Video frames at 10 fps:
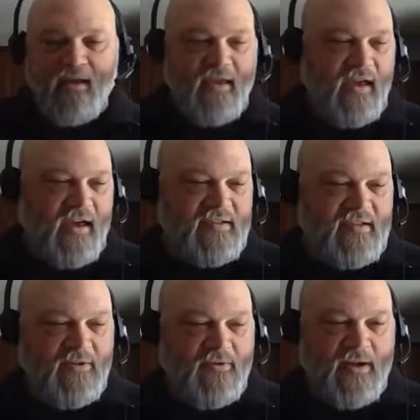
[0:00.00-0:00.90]
Yeah.
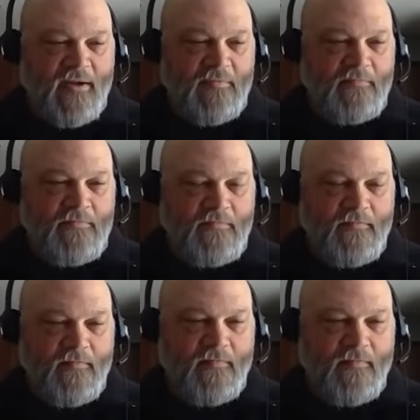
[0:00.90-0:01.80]
So um,
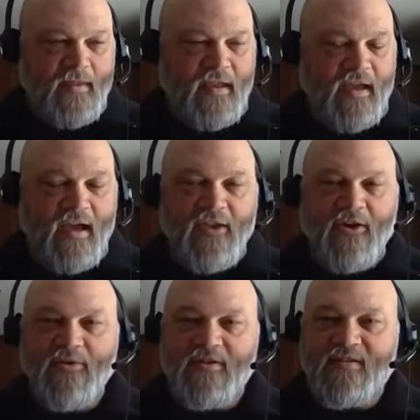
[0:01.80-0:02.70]
I
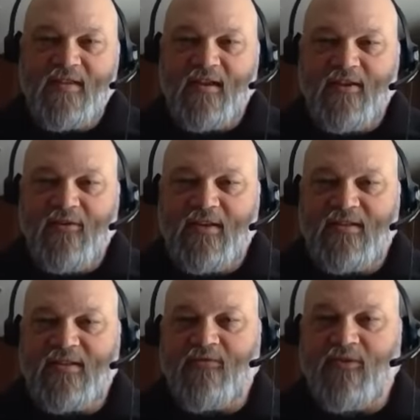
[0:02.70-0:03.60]
noticed that you had
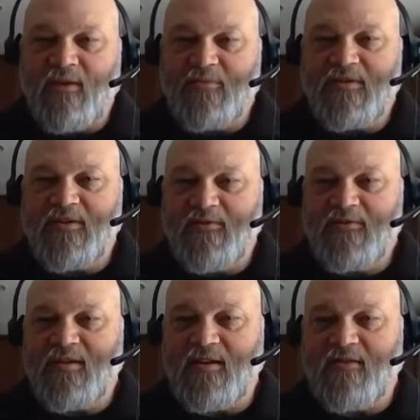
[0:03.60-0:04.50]
several
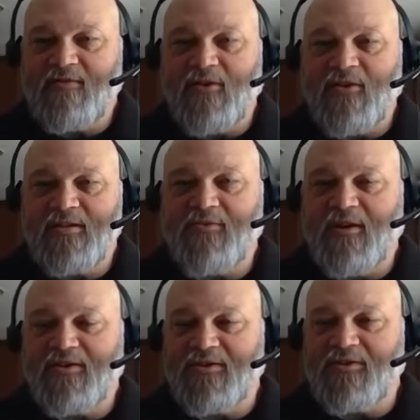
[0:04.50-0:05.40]
episodes that have caused
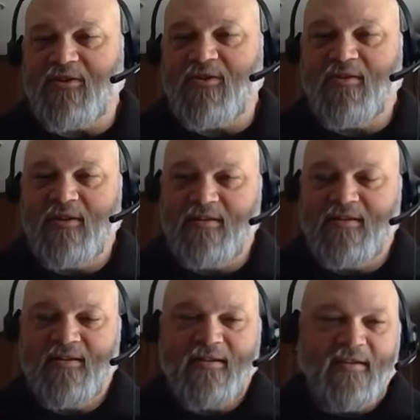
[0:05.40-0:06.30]
quite a stir, and
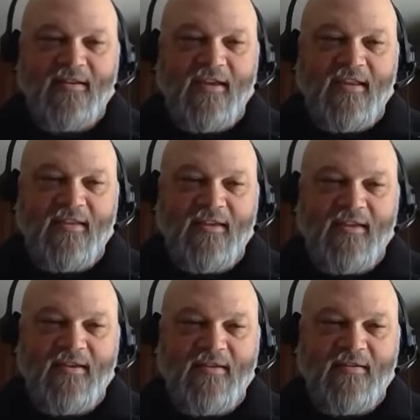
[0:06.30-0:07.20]
and
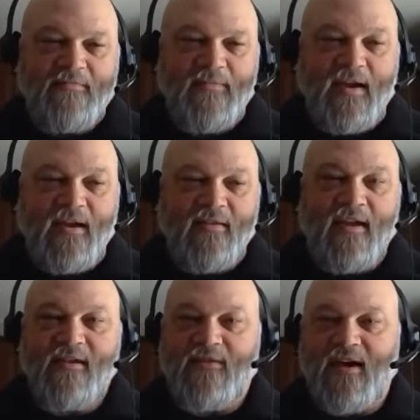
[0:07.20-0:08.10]
uh, I
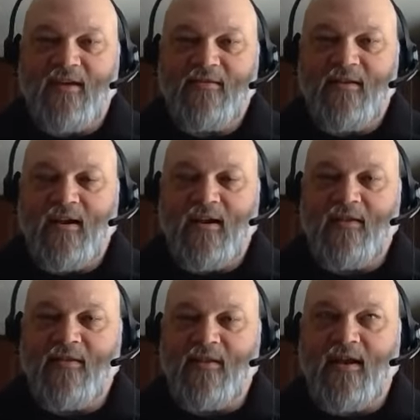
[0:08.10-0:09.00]
like that. I,
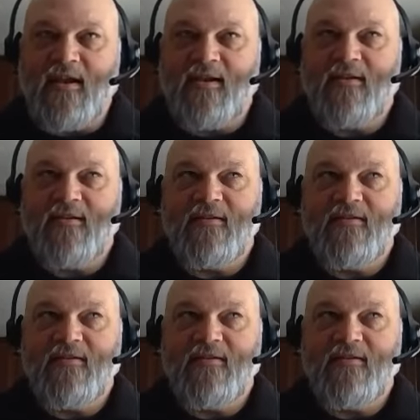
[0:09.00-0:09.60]
I like.